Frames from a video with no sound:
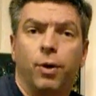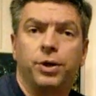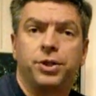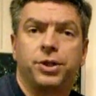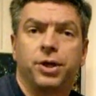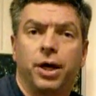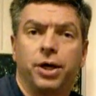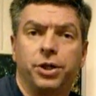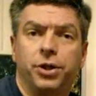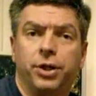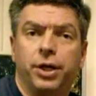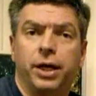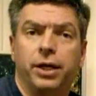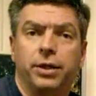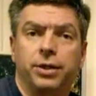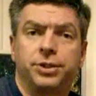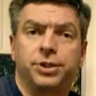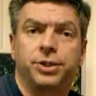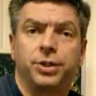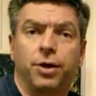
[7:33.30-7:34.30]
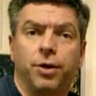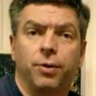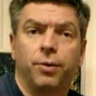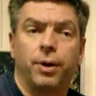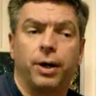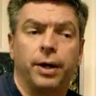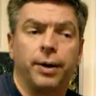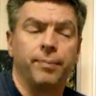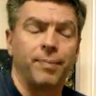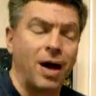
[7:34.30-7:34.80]
what you needed.
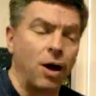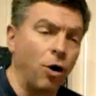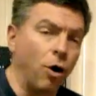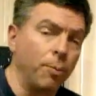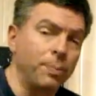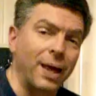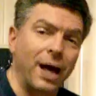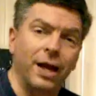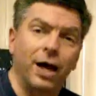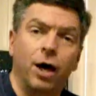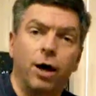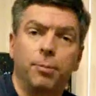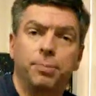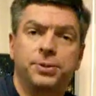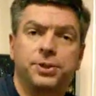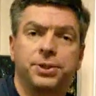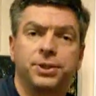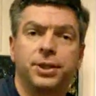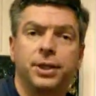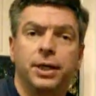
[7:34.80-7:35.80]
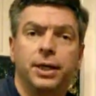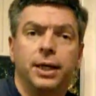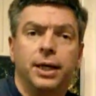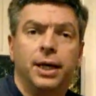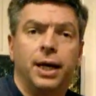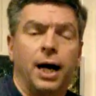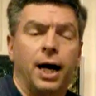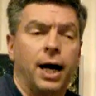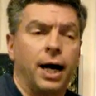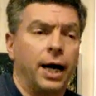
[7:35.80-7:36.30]
So I hope that helps.
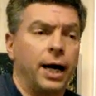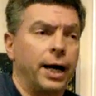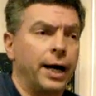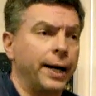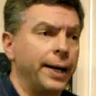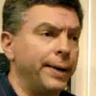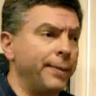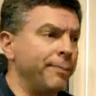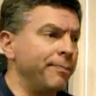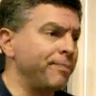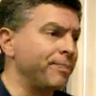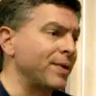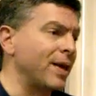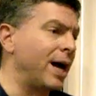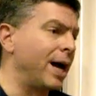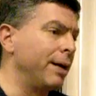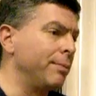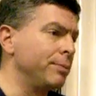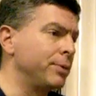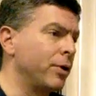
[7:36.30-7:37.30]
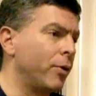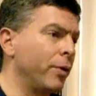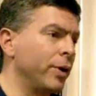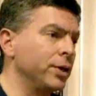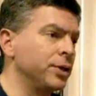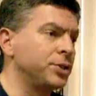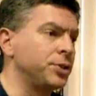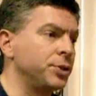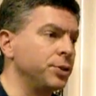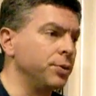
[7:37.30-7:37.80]
I'm
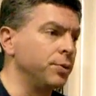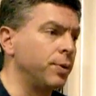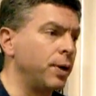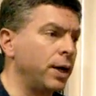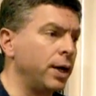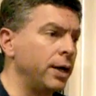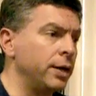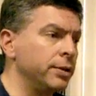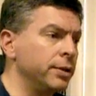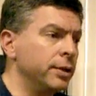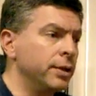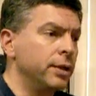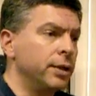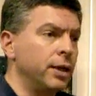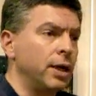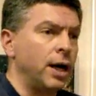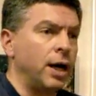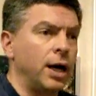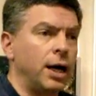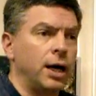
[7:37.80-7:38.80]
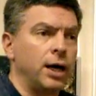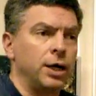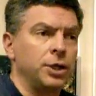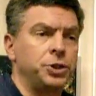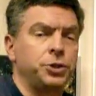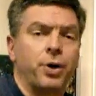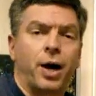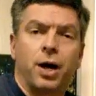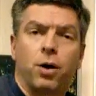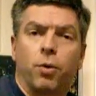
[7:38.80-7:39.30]
going to
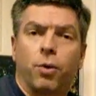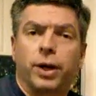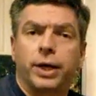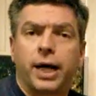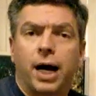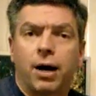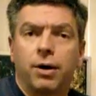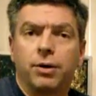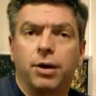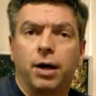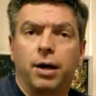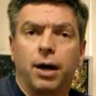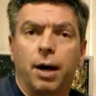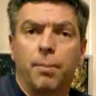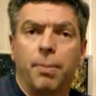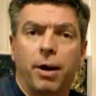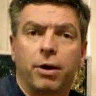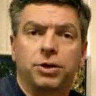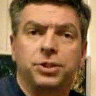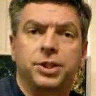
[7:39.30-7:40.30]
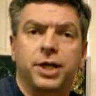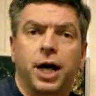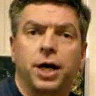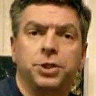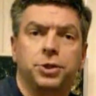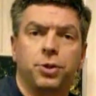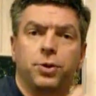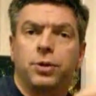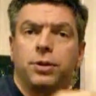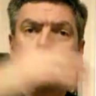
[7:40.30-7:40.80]
try to work out a better
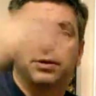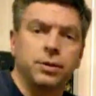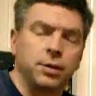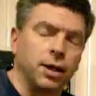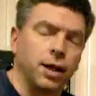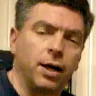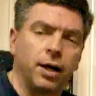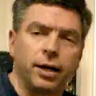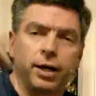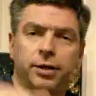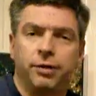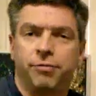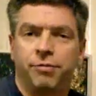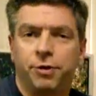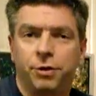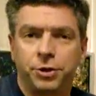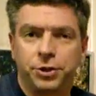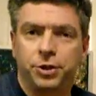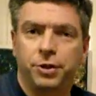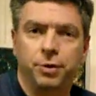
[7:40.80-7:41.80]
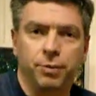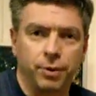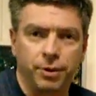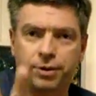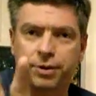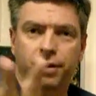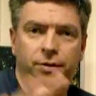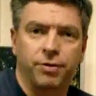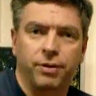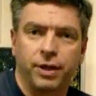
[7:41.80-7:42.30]
schedule in the future
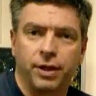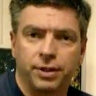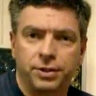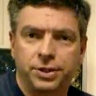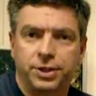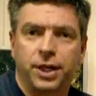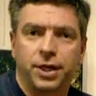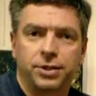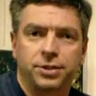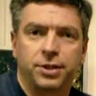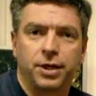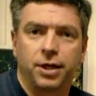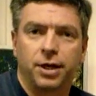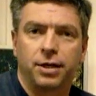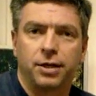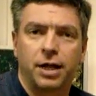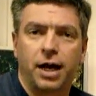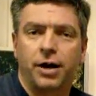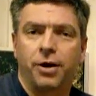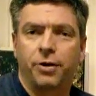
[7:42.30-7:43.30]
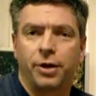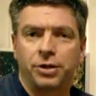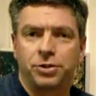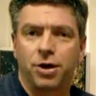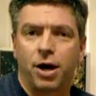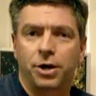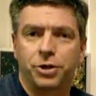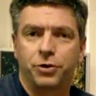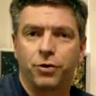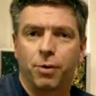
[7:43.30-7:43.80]
with the things that I already
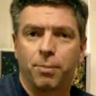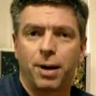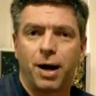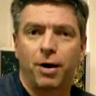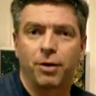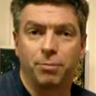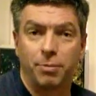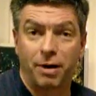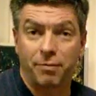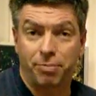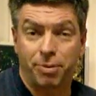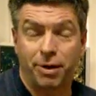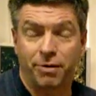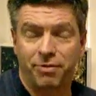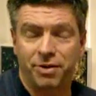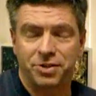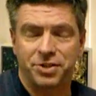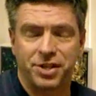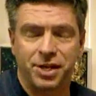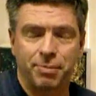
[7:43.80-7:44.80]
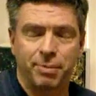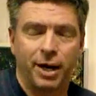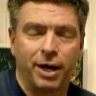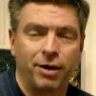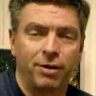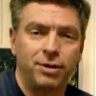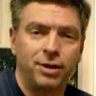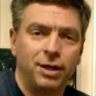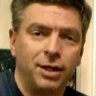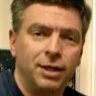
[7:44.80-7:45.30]
talked to you about in my previous
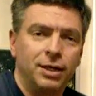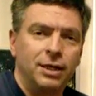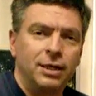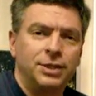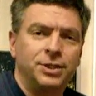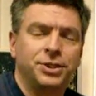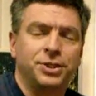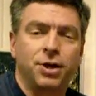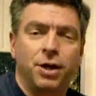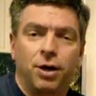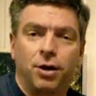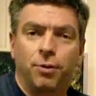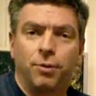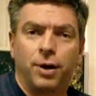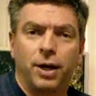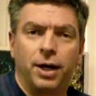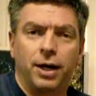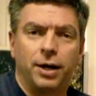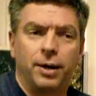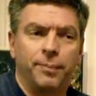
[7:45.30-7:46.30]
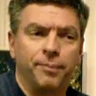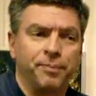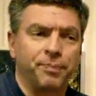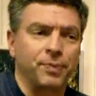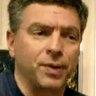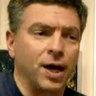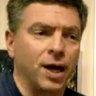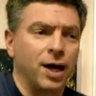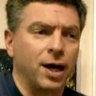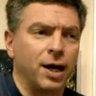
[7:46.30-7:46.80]
email. So
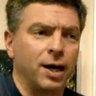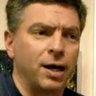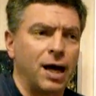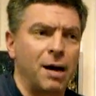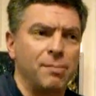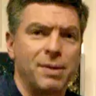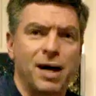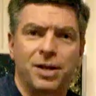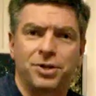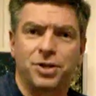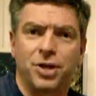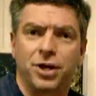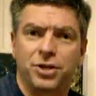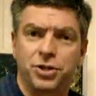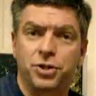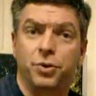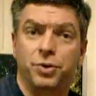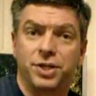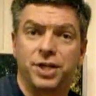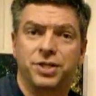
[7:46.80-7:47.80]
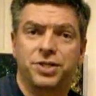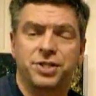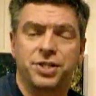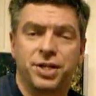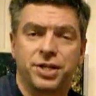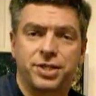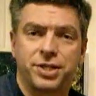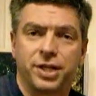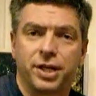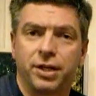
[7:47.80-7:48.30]
I'm not so
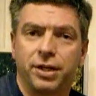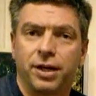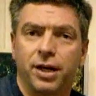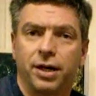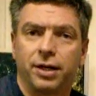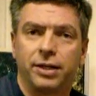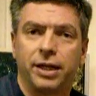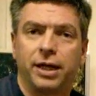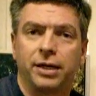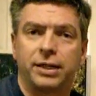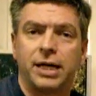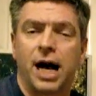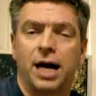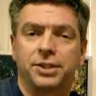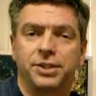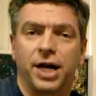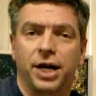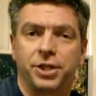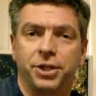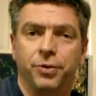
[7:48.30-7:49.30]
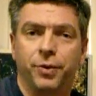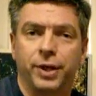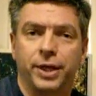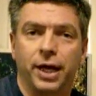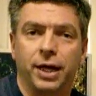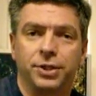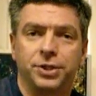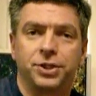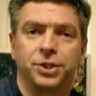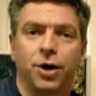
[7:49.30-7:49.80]
distant and contact you
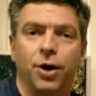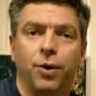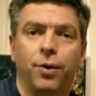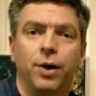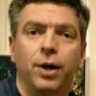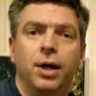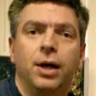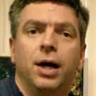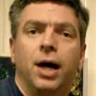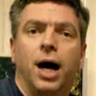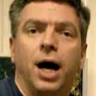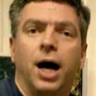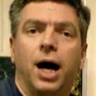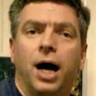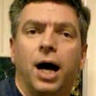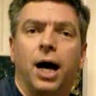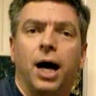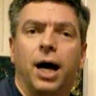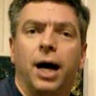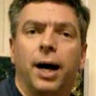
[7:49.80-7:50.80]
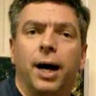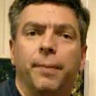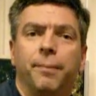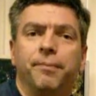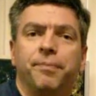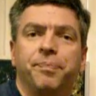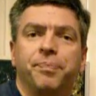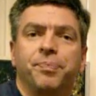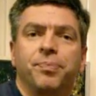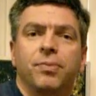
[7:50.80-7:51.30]
again. So
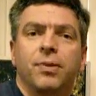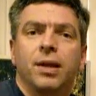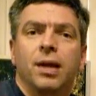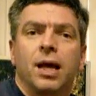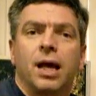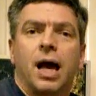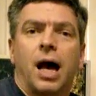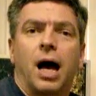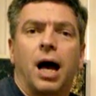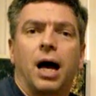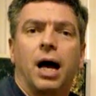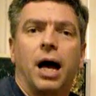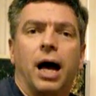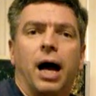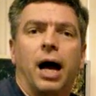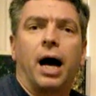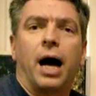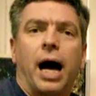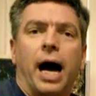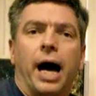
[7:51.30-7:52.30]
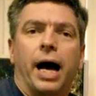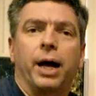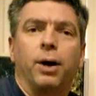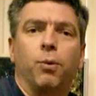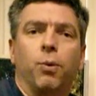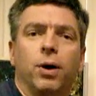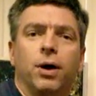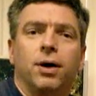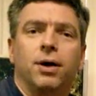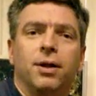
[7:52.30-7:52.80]
I
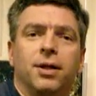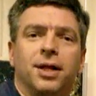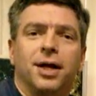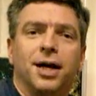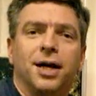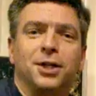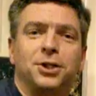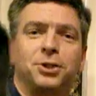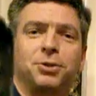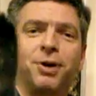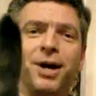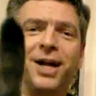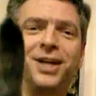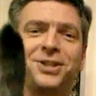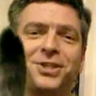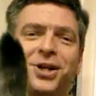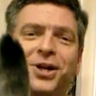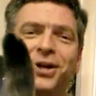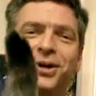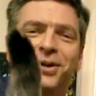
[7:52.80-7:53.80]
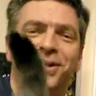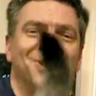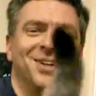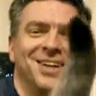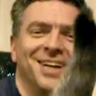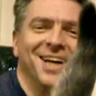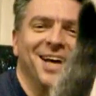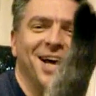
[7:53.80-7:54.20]
will try to